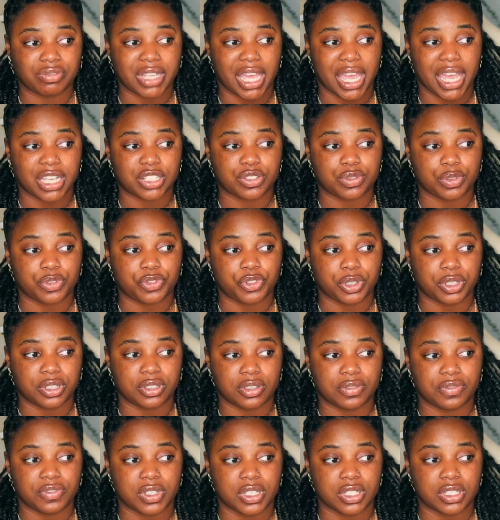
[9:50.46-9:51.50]
to ask for
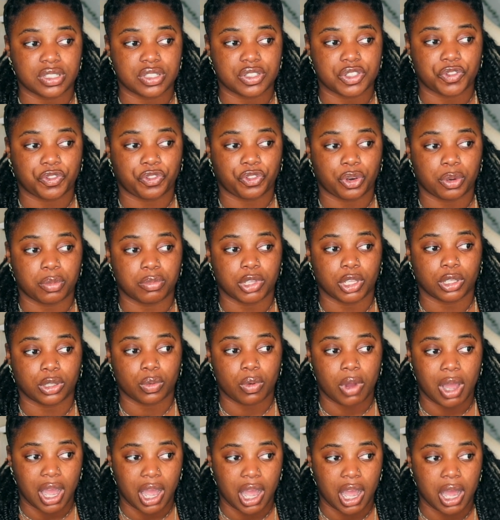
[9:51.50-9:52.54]
forgiveness from the
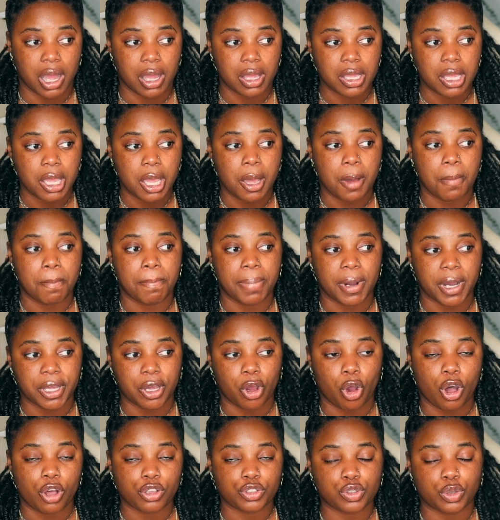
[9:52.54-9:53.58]
loi,
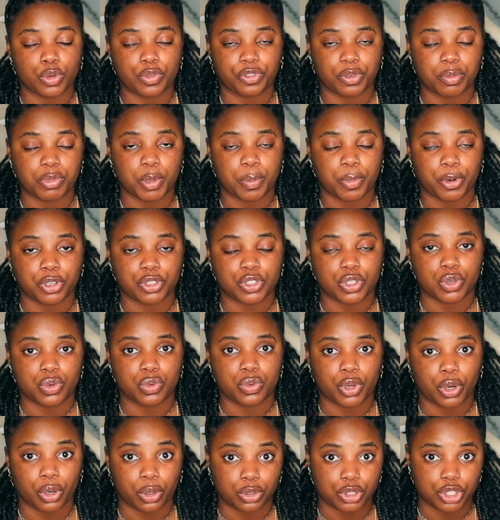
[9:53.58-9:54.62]
but also from the person who
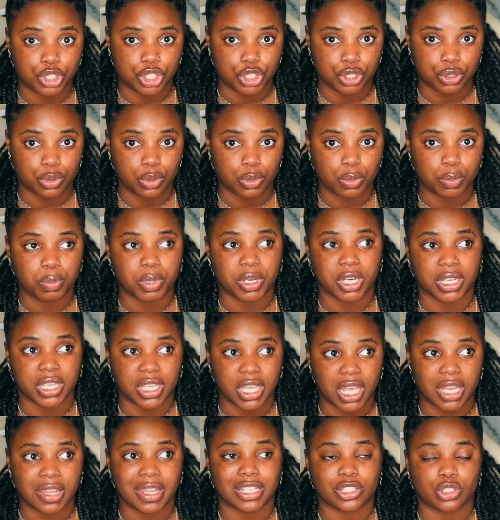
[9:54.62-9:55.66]
cursed you. But
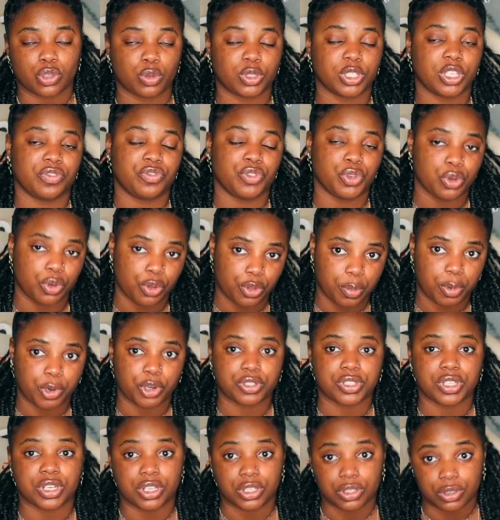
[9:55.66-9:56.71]
again, that's only if you know the
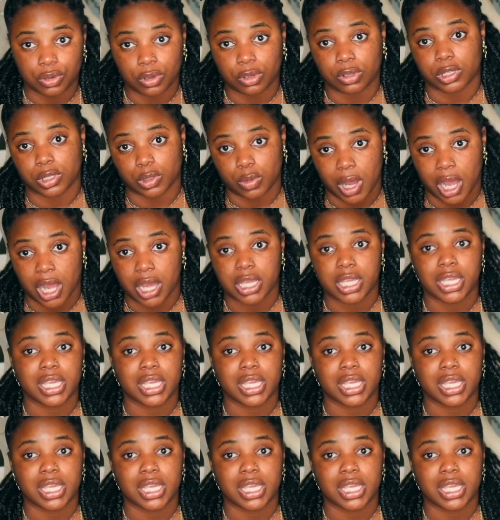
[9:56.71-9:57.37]
person and you know the loi.